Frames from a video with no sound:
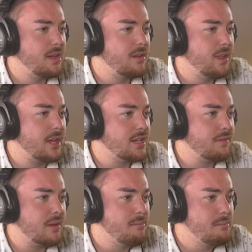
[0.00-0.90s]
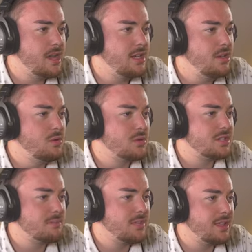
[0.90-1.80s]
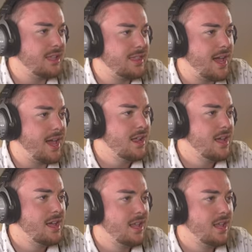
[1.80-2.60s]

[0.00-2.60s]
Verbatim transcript: go to like a different menu or something like that.